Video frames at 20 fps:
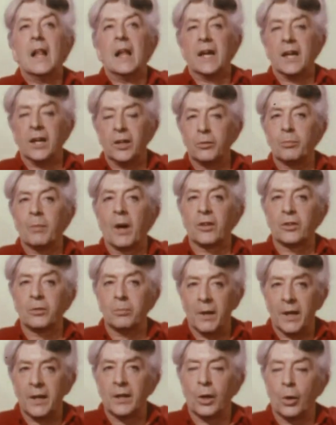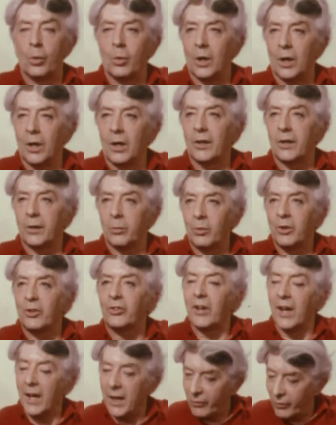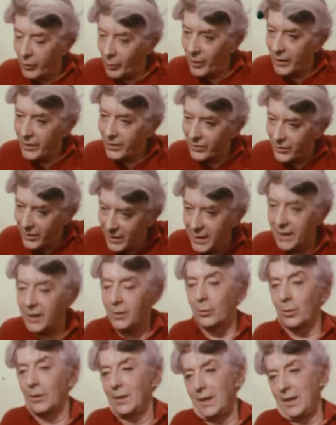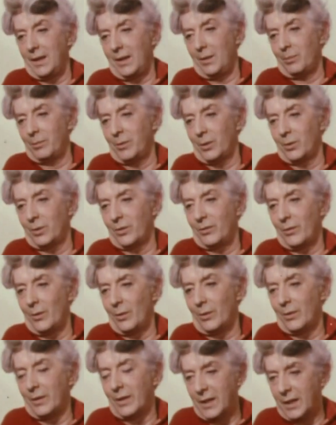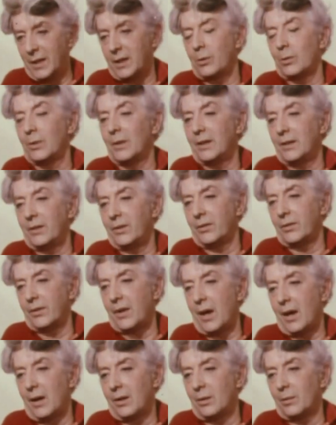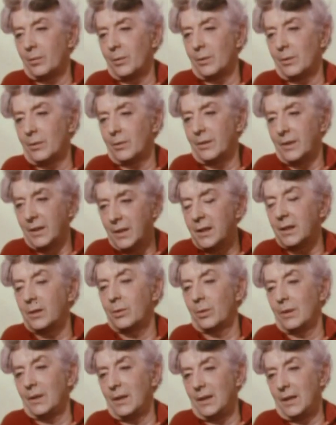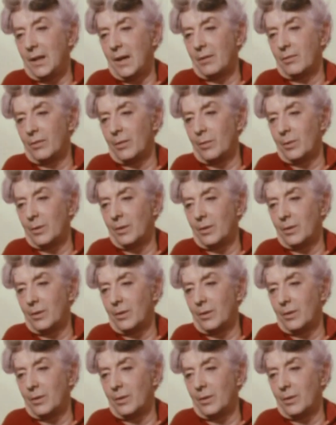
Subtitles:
it must make a world in which everyone is equally beautiful, equally desirable, equally lovable.